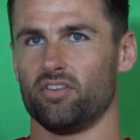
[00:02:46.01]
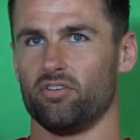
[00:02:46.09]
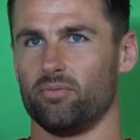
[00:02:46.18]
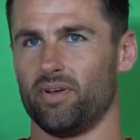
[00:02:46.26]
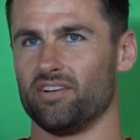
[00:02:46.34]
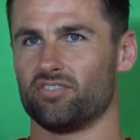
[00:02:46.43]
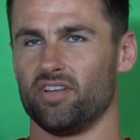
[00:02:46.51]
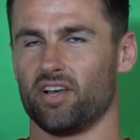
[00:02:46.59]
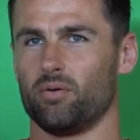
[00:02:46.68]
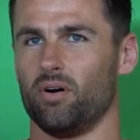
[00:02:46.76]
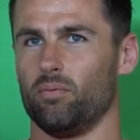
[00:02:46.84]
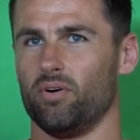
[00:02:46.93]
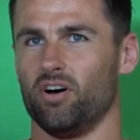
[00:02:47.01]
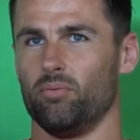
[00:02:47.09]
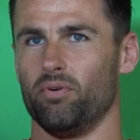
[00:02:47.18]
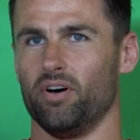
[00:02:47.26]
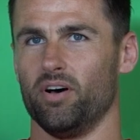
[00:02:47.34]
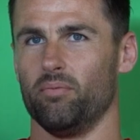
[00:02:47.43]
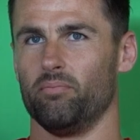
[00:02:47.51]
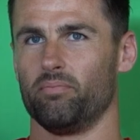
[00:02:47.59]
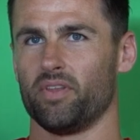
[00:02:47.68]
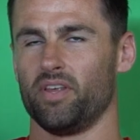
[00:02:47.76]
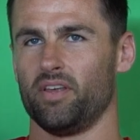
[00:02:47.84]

I know the manager there quite well, but um,